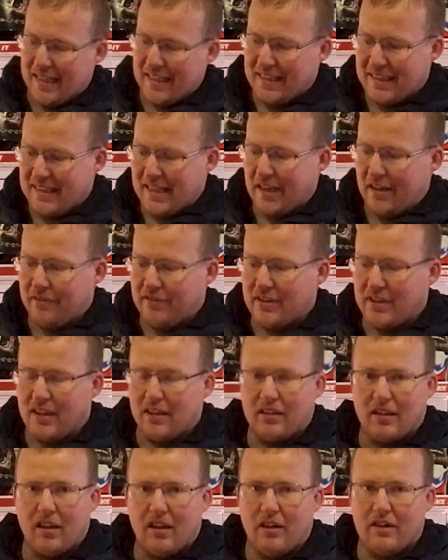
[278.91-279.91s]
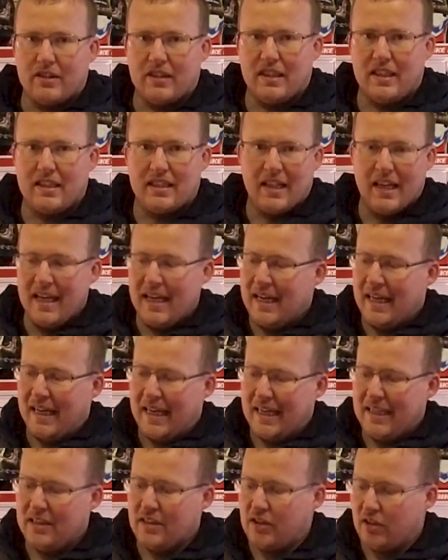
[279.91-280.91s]
is a set of
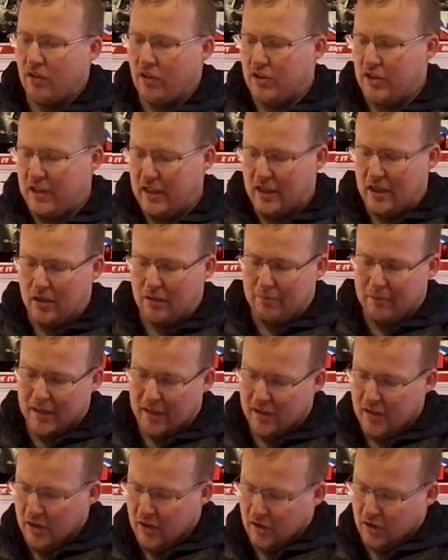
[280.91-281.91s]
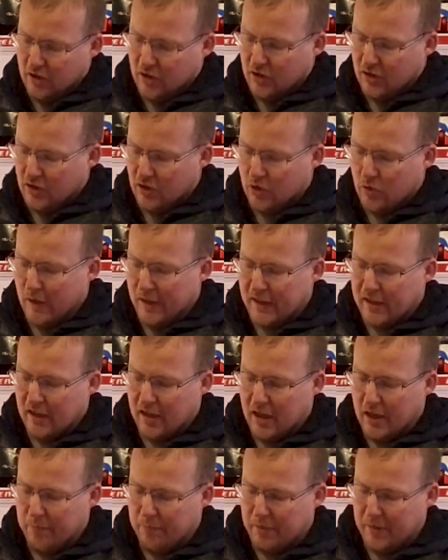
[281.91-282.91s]
sunglasses inside your helmet,
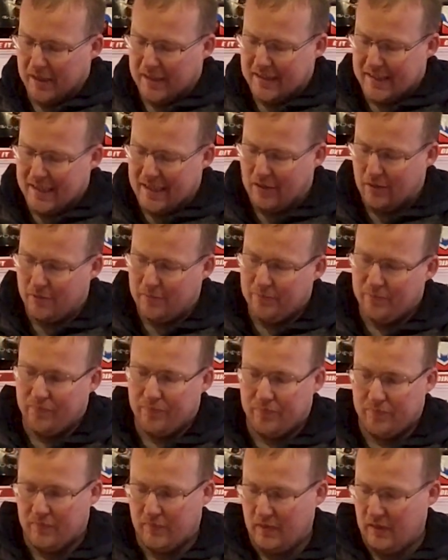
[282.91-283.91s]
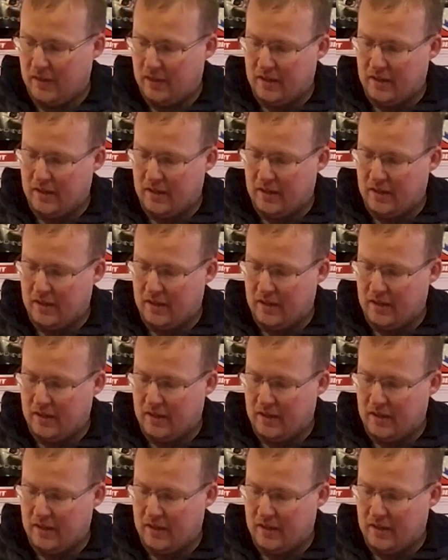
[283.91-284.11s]
quick up and down,